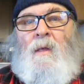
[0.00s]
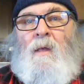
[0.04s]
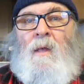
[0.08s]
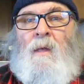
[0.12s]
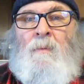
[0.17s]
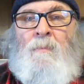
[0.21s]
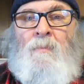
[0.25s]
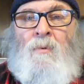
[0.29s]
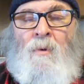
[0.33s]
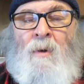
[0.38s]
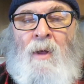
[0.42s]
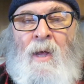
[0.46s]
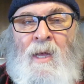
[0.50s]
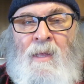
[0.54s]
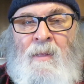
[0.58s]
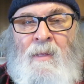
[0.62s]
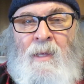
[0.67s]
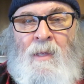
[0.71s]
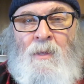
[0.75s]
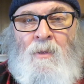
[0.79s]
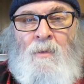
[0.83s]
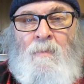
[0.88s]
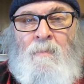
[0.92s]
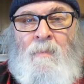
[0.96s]
and pray
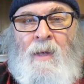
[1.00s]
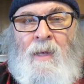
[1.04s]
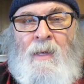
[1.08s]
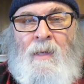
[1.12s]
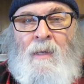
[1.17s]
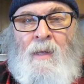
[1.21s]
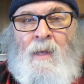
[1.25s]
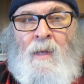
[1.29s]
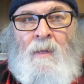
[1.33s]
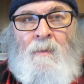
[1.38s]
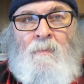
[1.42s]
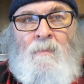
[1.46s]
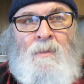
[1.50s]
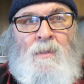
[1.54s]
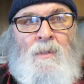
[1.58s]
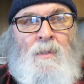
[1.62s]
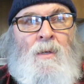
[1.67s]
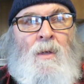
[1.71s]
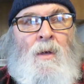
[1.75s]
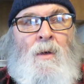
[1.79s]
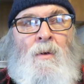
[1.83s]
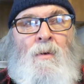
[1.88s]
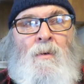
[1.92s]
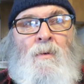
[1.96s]
that you might come to
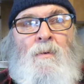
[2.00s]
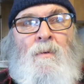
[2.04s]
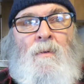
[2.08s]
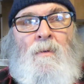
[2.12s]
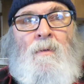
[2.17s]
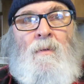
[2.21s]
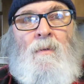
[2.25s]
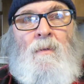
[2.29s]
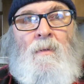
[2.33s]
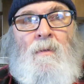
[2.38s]
know